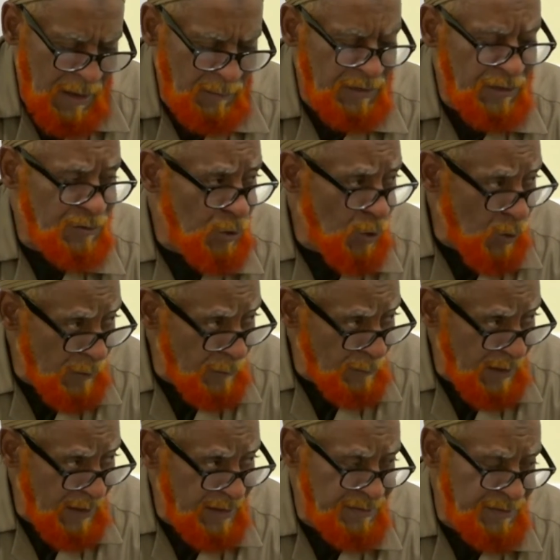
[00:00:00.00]
But it's going
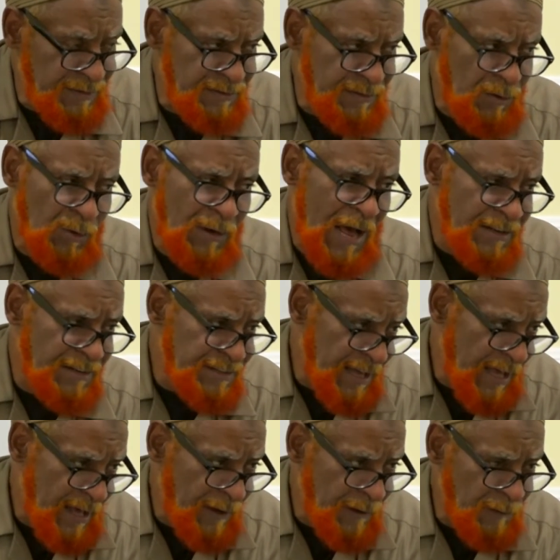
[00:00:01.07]
places, going out of
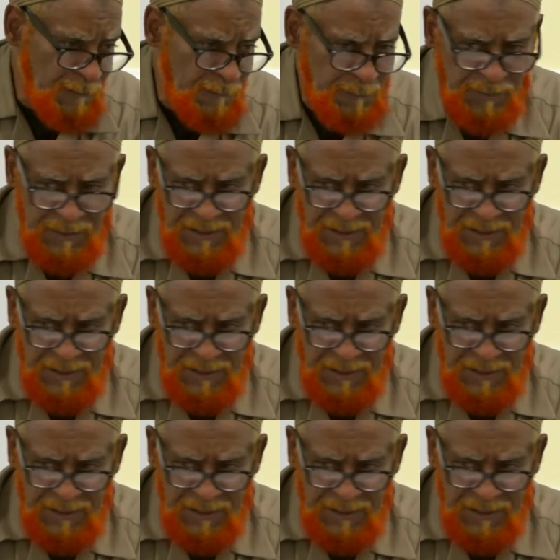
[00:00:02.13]
town,